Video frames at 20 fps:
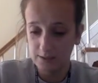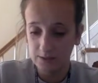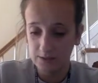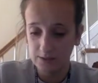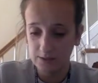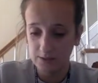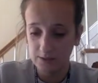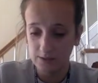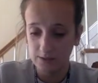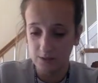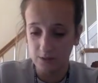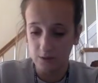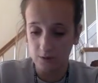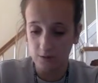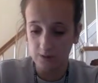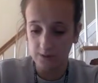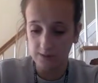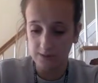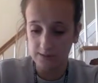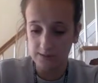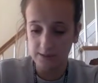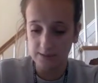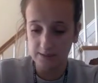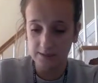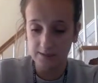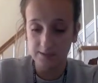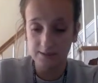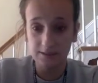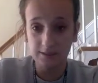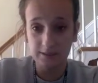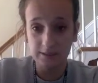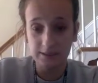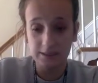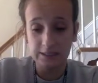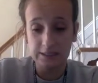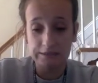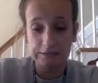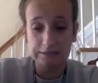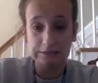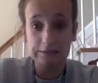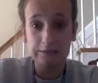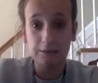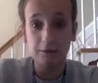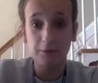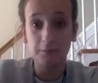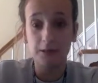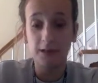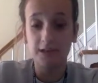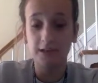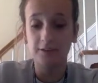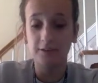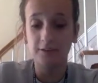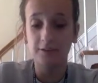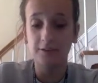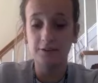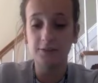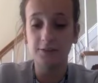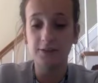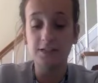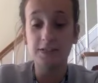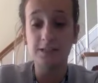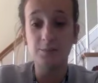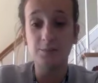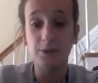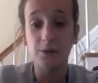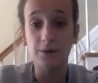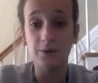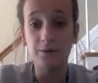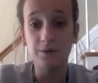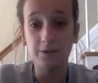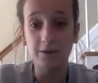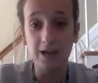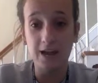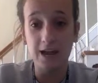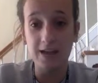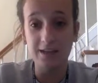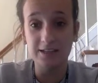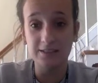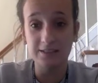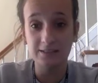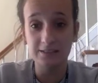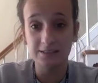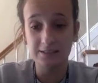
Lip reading: salt, my little teaspoon, right?